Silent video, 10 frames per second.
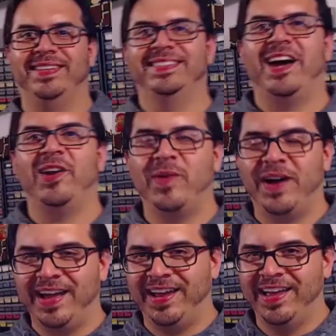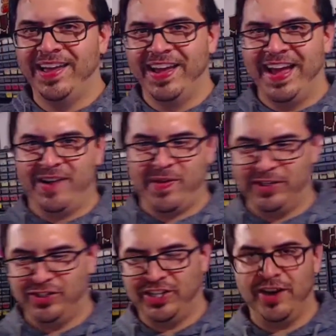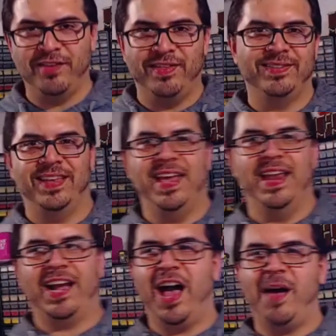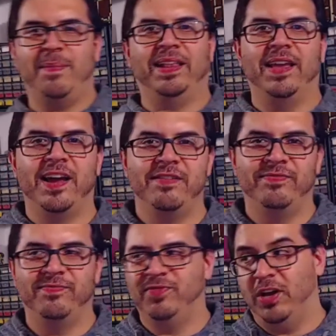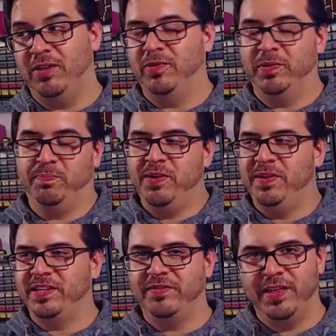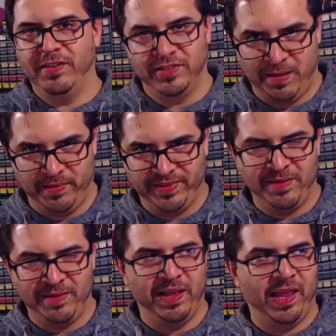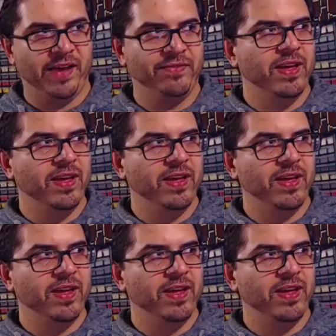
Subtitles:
How do I share this in a comic like I've done with pretty much every other job I've done in my life?